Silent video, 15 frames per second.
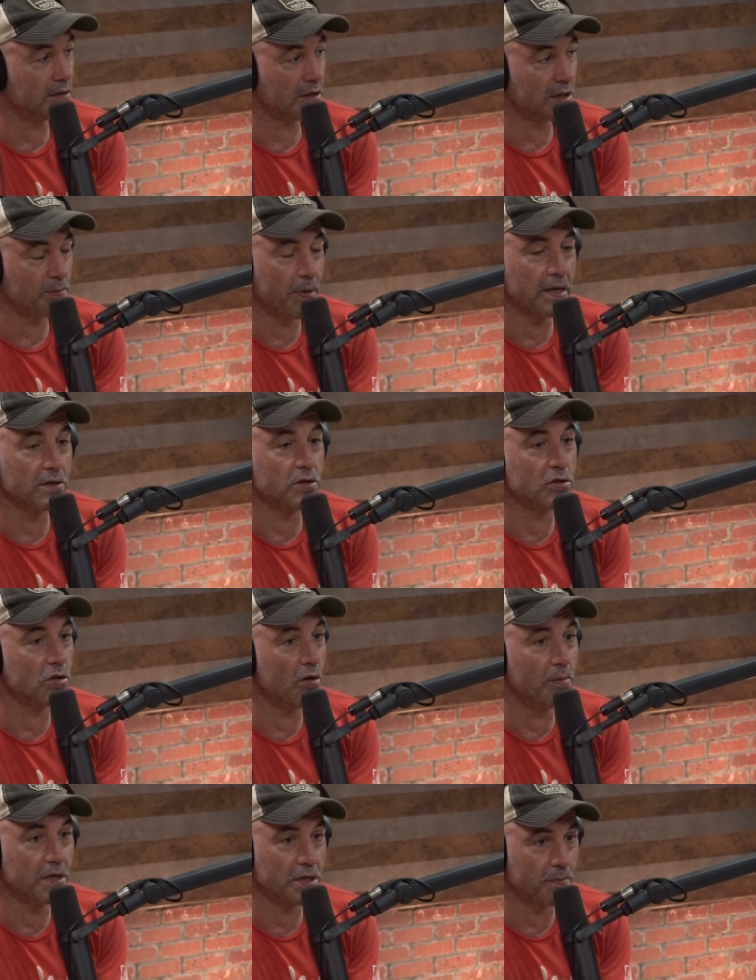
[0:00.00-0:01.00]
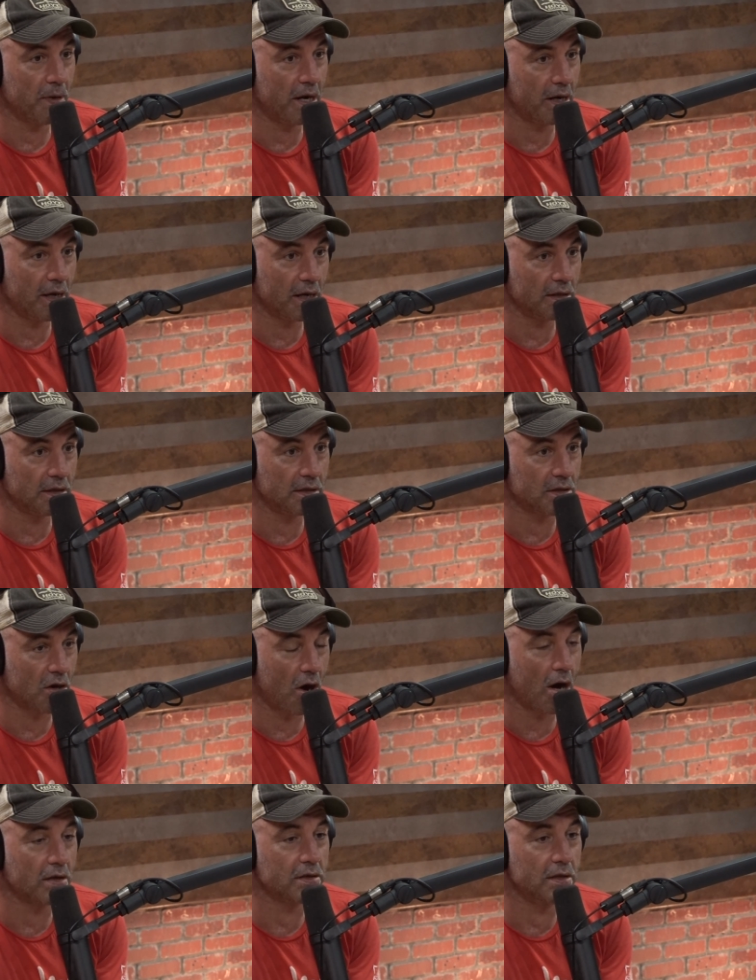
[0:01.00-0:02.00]
to spend so much money on these
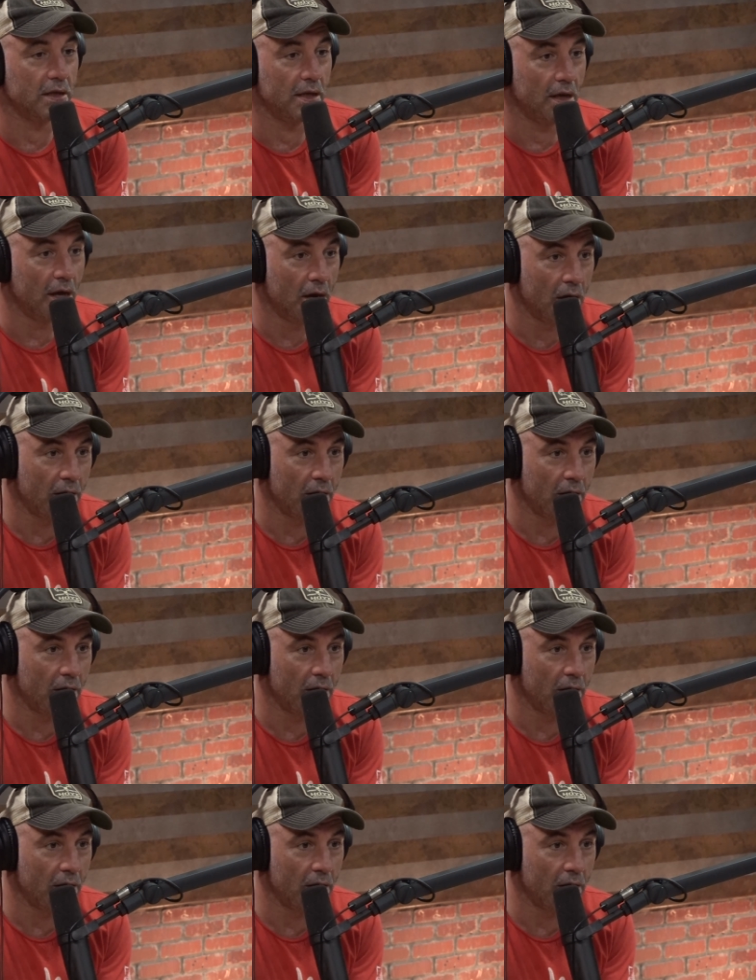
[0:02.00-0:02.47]
costly